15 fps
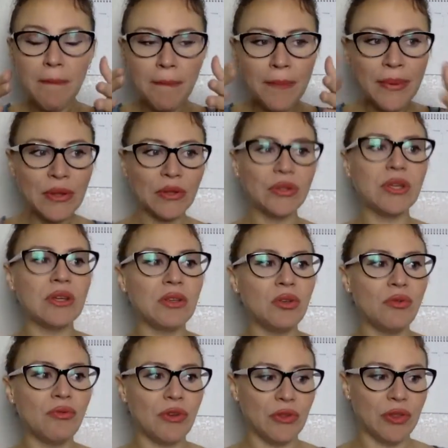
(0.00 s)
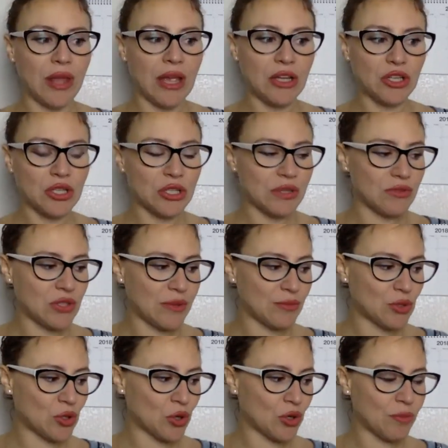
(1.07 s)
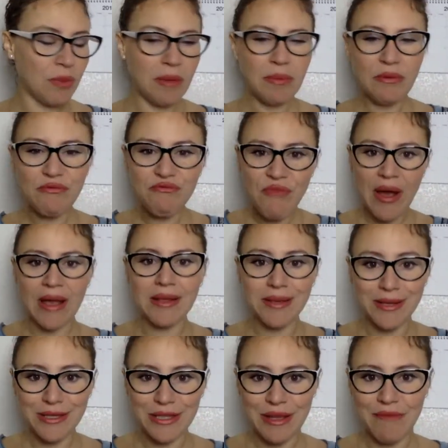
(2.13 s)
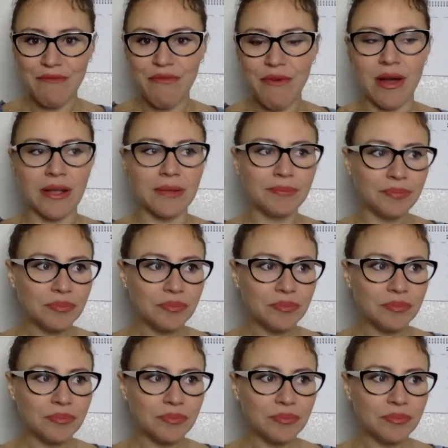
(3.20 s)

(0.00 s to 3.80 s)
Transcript: building new foundations of some sort, maybe fighting some fight.